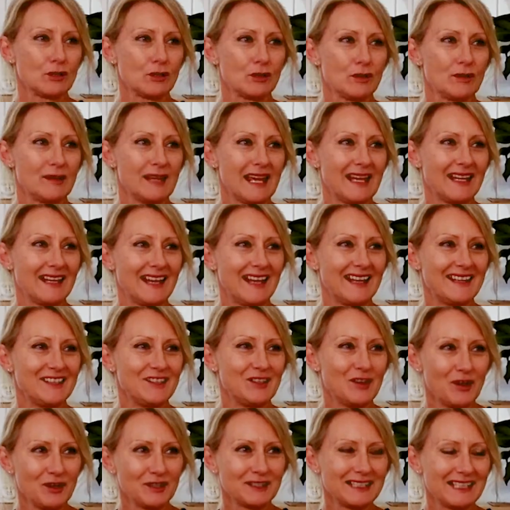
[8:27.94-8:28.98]
that are
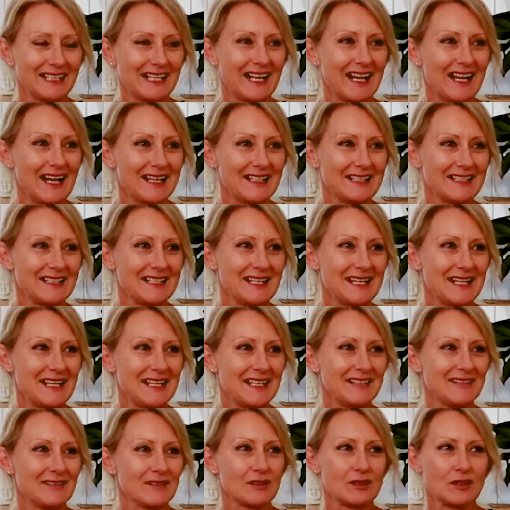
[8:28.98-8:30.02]
non-gardening.
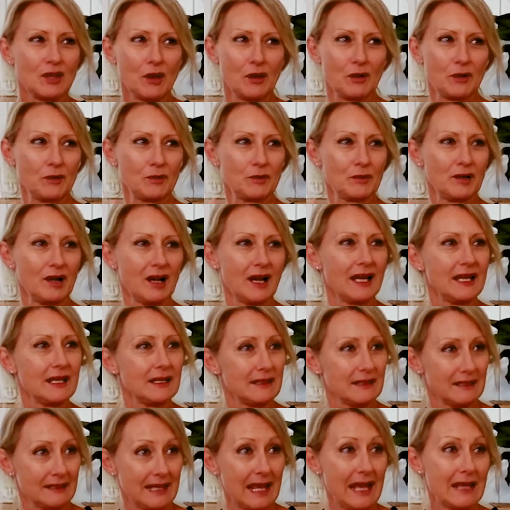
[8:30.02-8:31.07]
So
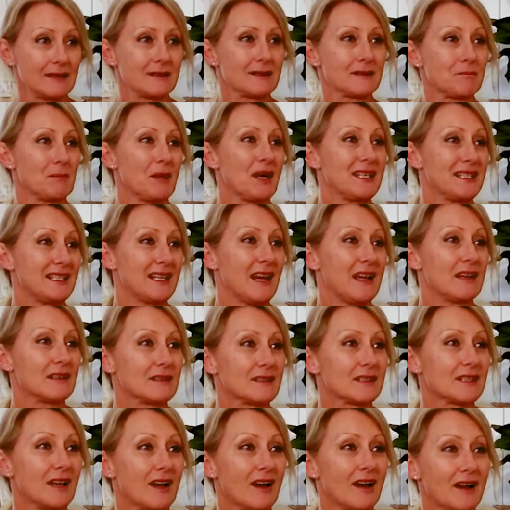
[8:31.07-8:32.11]
that's my
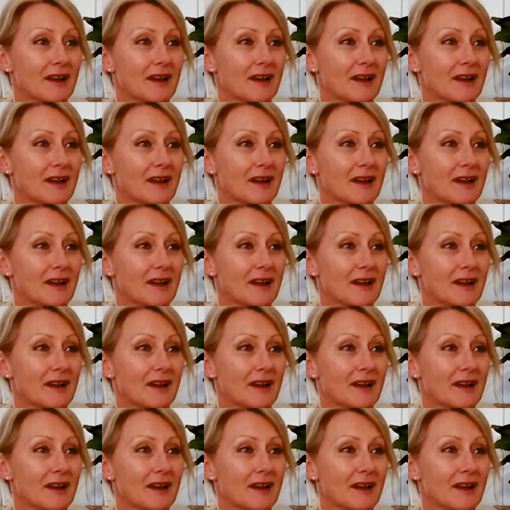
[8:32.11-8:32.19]
downtime.